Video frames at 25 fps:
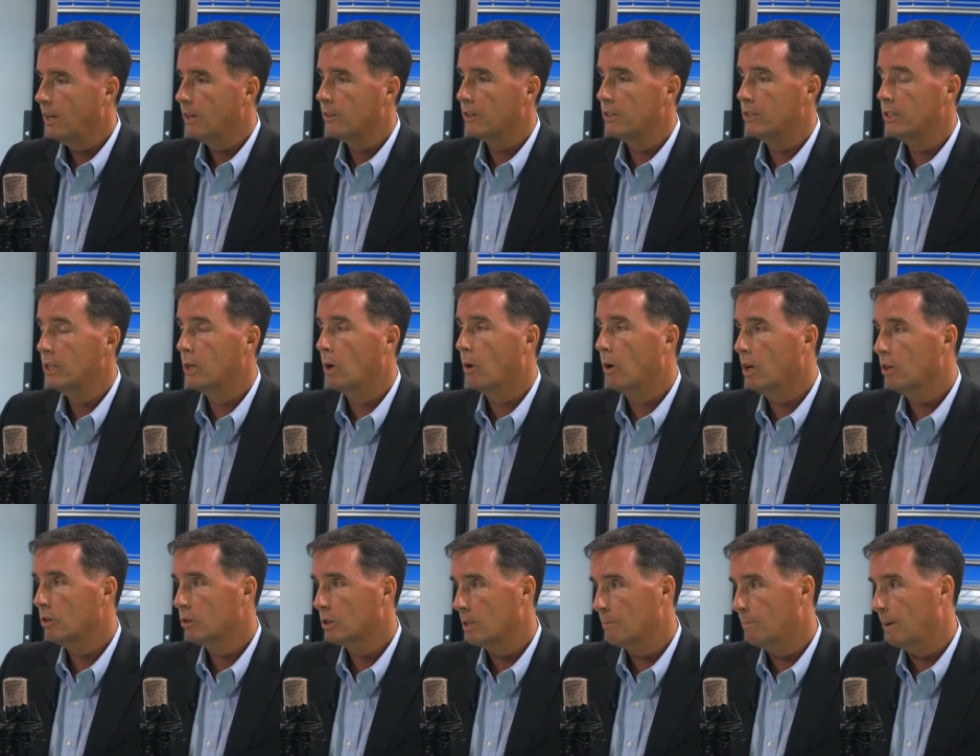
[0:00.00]
the
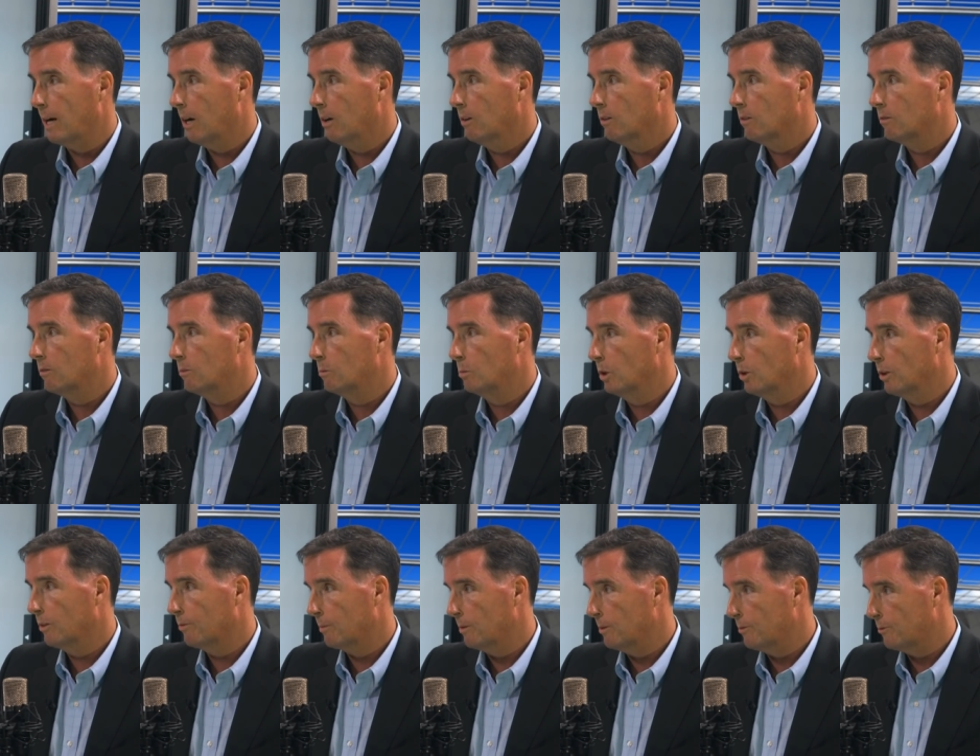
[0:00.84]
DOLs come out
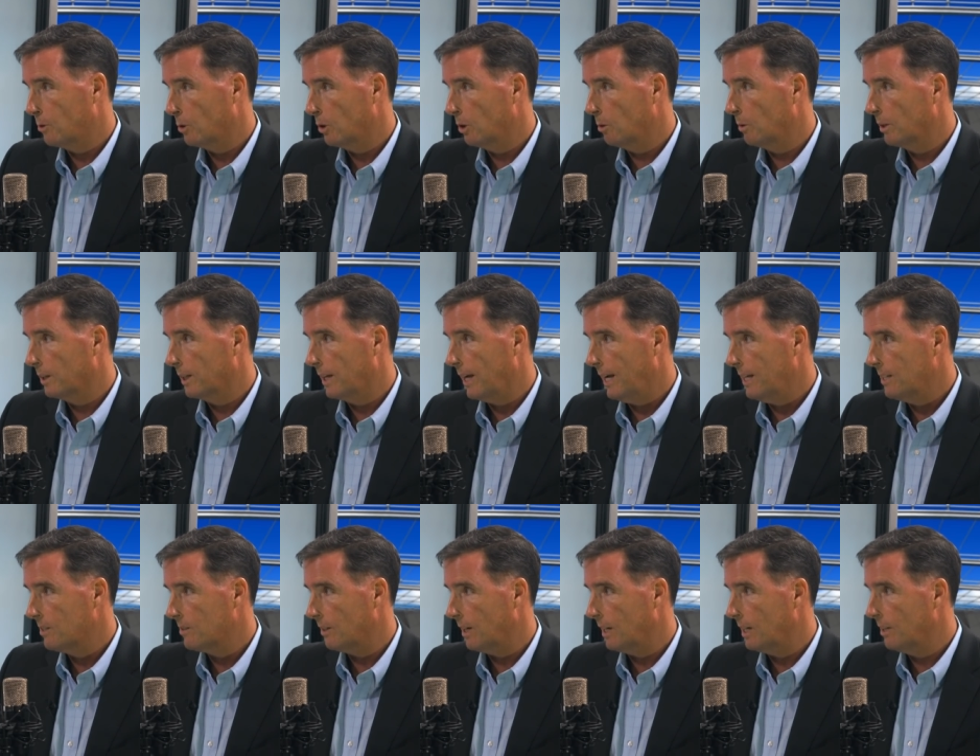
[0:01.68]
really from the 401k
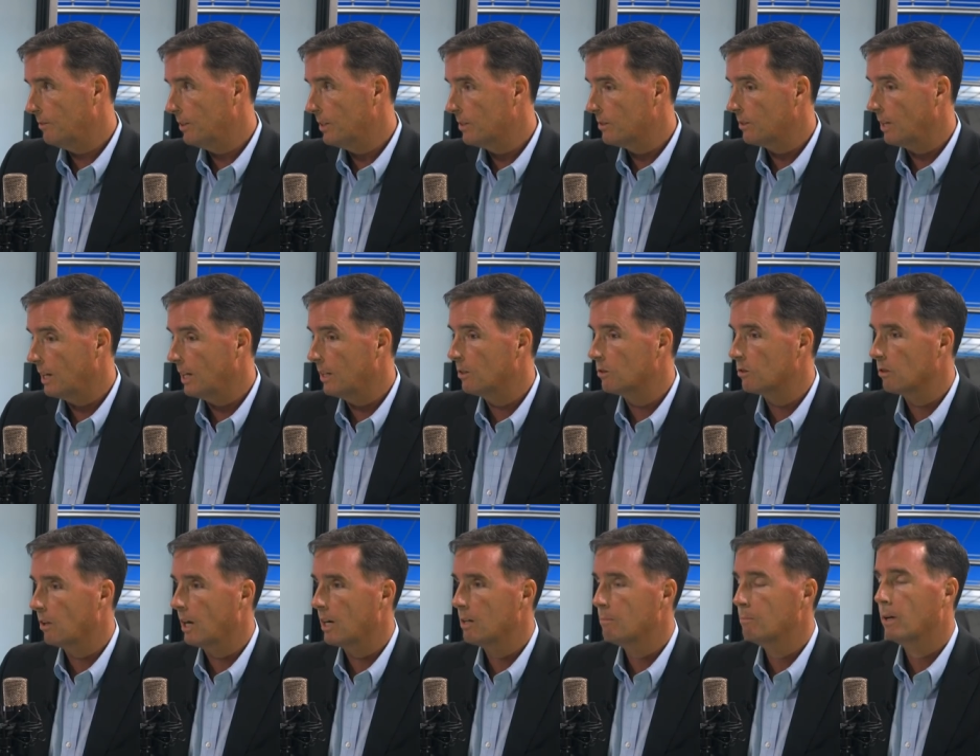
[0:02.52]
side of it, saying there's
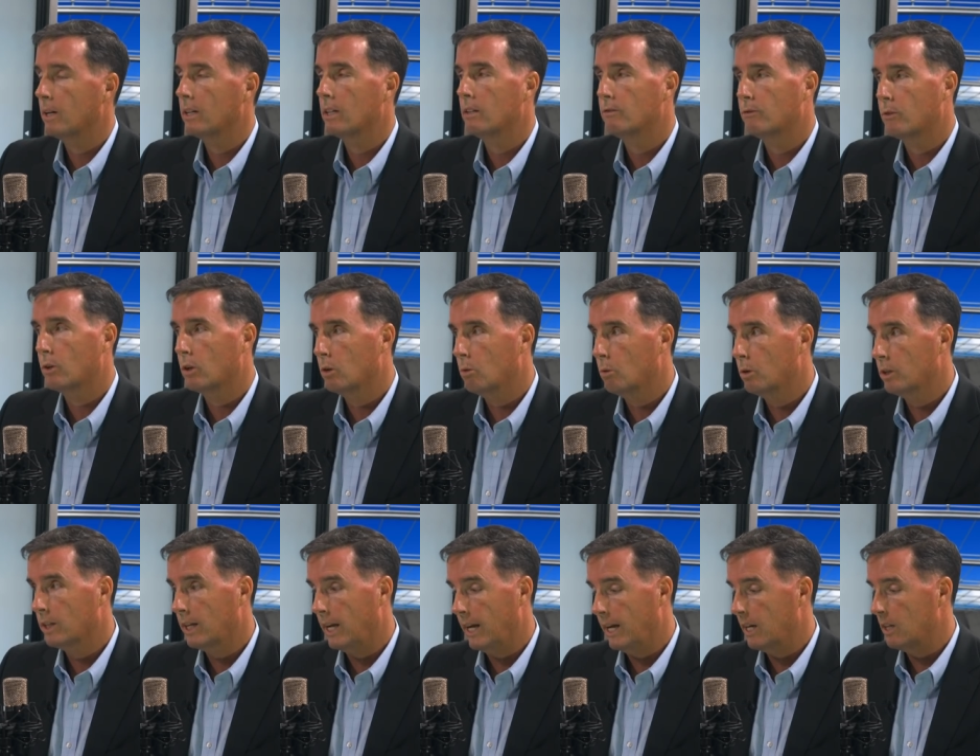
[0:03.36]
a lot of money in
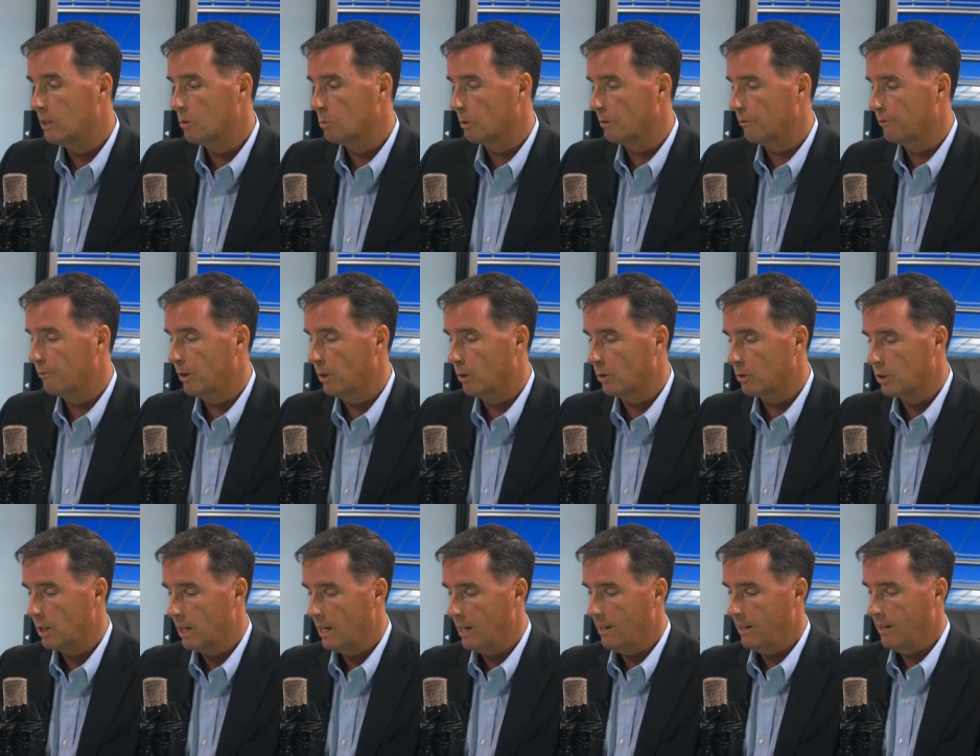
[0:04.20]
401ks where
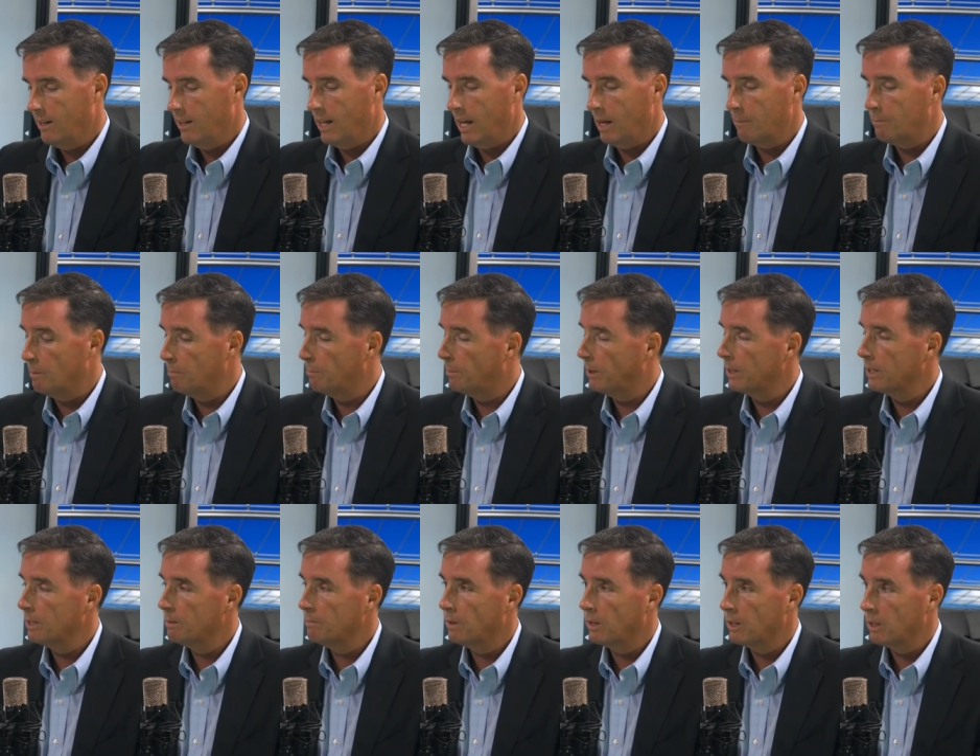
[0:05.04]
folks have been
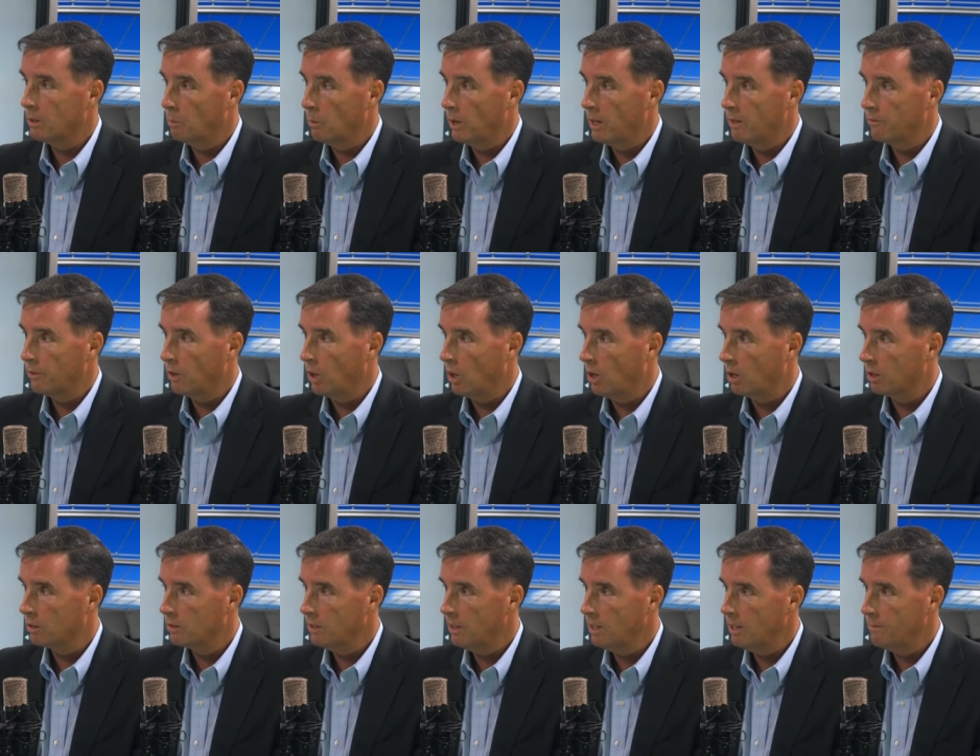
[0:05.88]
putting money away for a
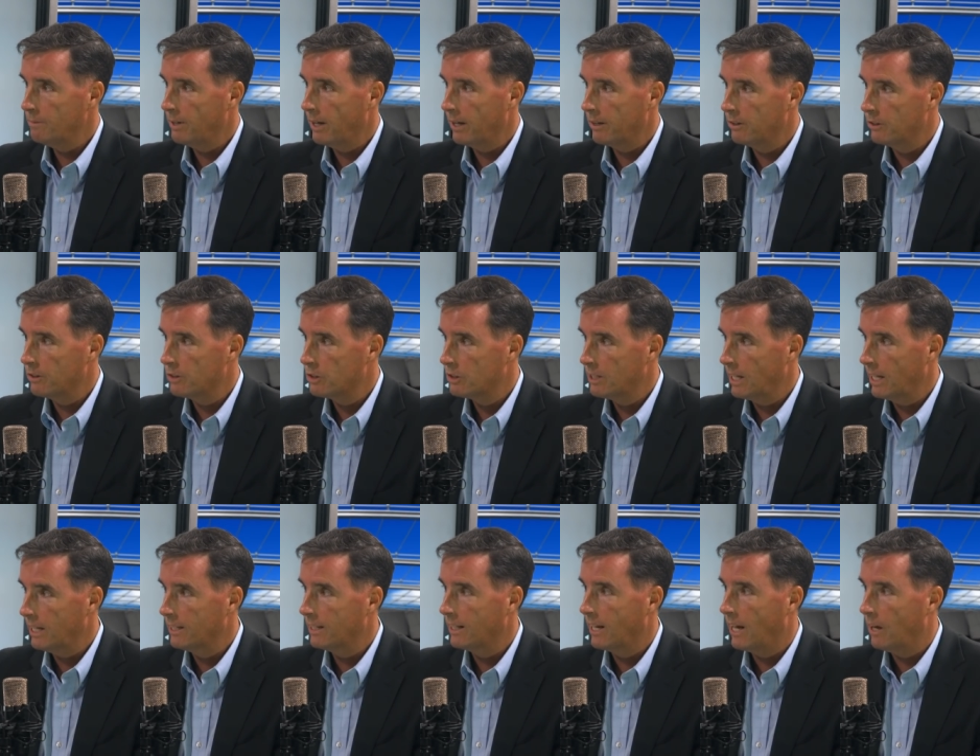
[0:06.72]
long time, not
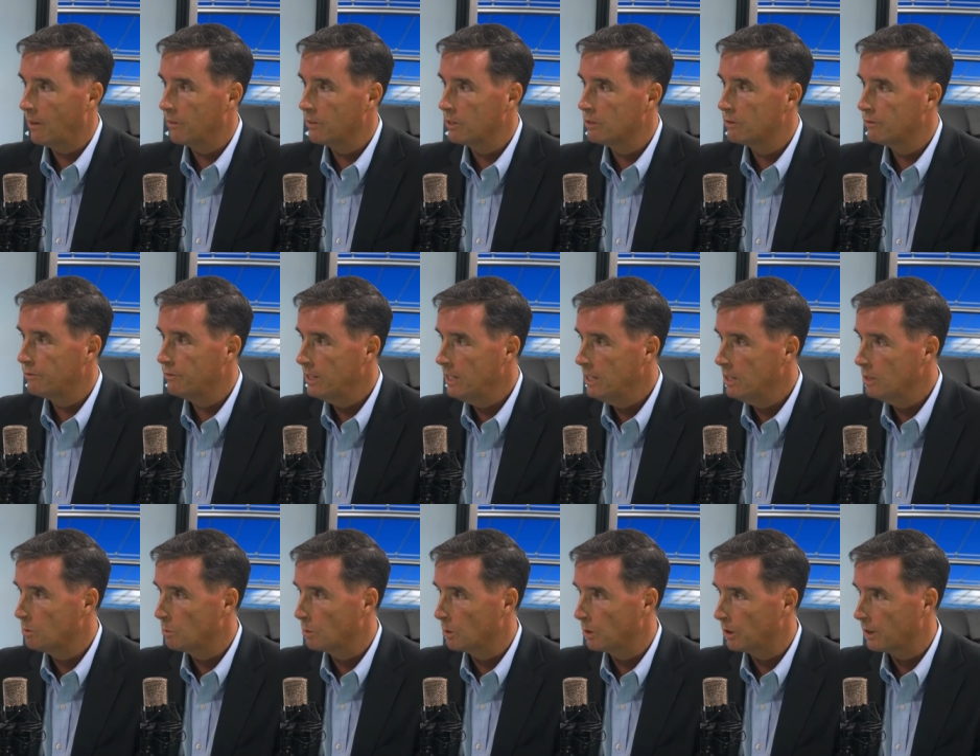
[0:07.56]
understanding how these
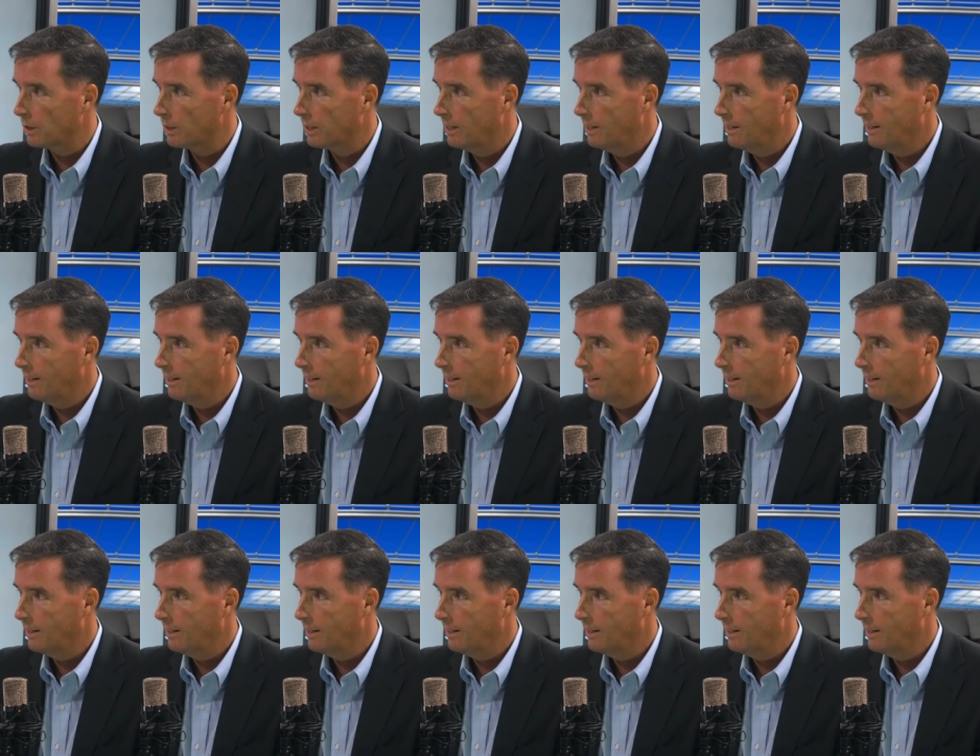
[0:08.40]
fees work.